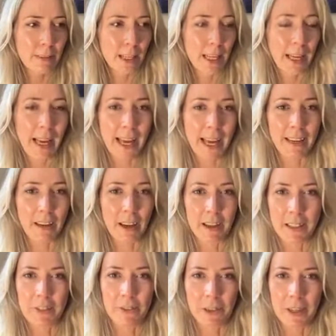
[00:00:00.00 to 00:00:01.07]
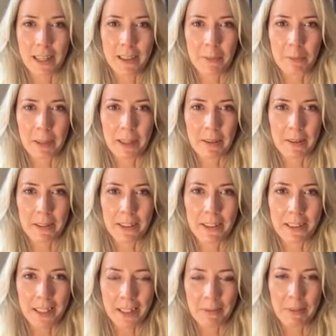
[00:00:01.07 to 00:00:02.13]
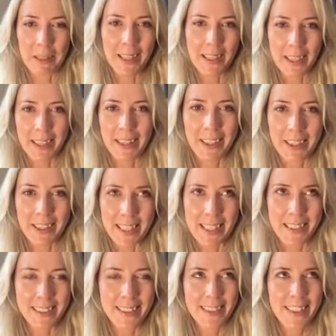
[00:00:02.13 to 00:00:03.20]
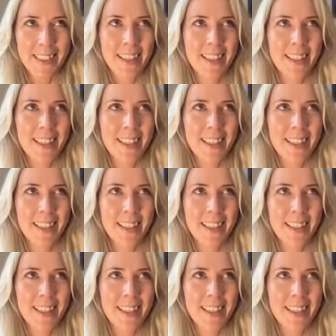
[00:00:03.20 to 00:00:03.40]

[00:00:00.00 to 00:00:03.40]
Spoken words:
And I hadn't asked for it, but it was just something that I could eat